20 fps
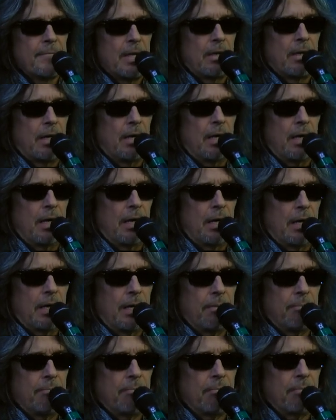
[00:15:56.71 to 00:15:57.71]

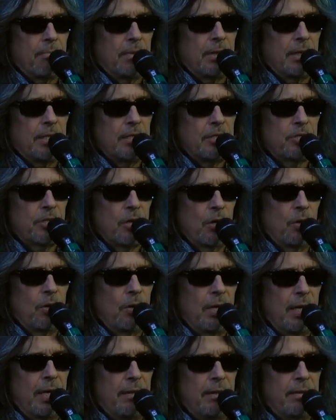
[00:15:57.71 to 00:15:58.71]
Um, so
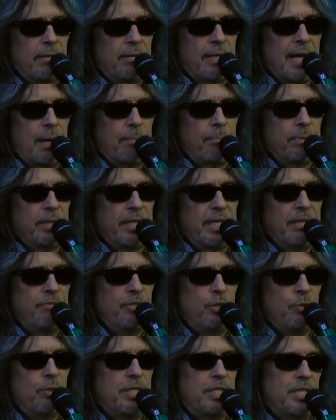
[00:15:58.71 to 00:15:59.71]
that gives
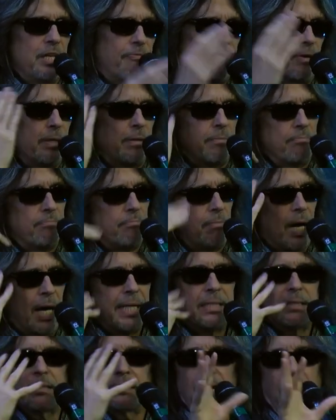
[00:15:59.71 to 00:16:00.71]
you a different
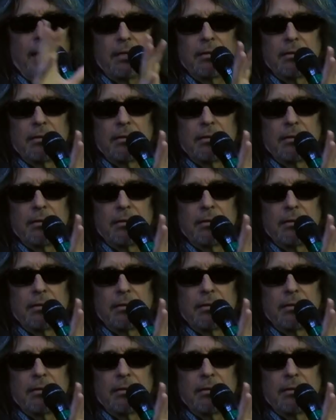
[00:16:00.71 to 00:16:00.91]
mindset